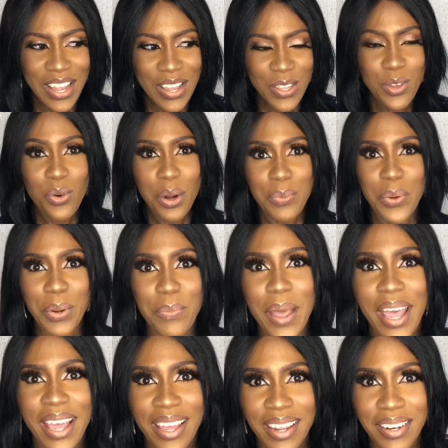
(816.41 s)
you are
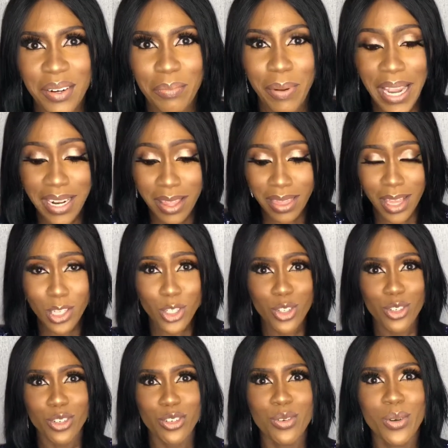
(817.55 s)
prepared by the things you
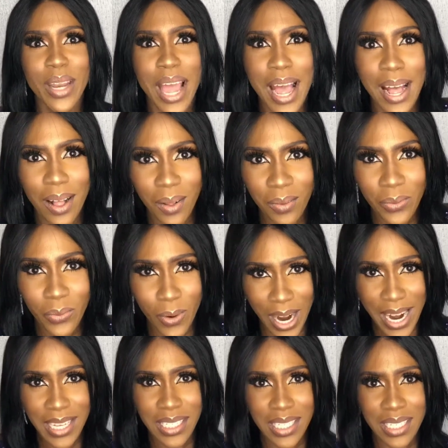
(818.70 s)
do now,
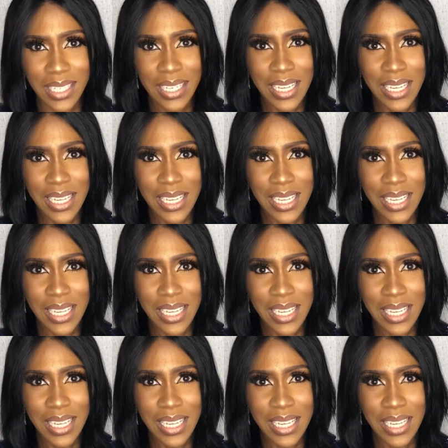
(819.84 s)
right?